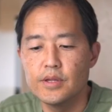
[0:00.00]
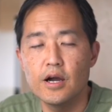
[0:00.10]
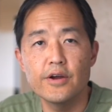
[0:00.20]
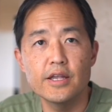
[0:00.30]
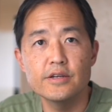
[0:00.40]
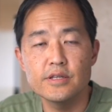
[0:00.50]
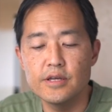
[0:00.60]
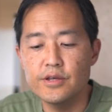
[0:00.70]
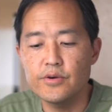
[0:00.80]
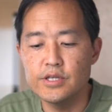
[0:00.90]
All right, here's
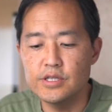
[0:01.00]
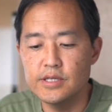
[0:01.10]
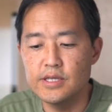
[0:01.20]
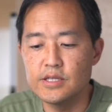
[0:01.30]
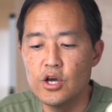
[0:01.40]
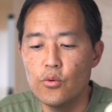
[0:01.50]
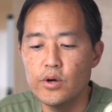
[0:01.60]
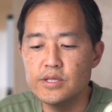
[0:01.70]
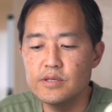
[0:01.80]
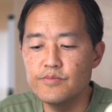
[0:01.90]
another question that says,
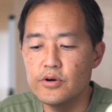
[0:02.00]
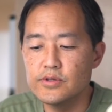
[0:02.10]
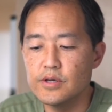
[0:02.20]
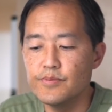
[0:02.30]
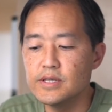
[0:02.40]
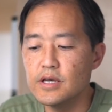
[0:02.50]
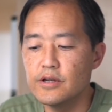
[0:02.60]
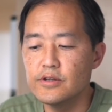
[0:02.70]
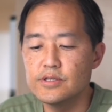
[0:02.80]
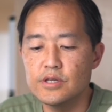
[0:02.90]
what's the most
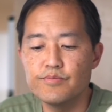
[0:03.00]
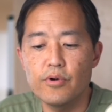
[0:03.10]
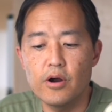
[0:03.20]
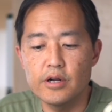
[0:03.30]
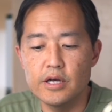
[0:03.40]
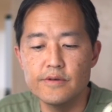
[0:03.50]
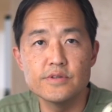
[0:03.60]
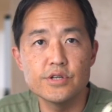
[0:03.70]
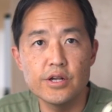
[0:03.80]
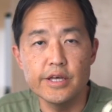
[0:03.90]
misunderstood part of
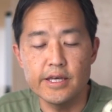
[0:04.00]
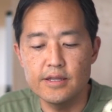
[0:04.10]
Starlink?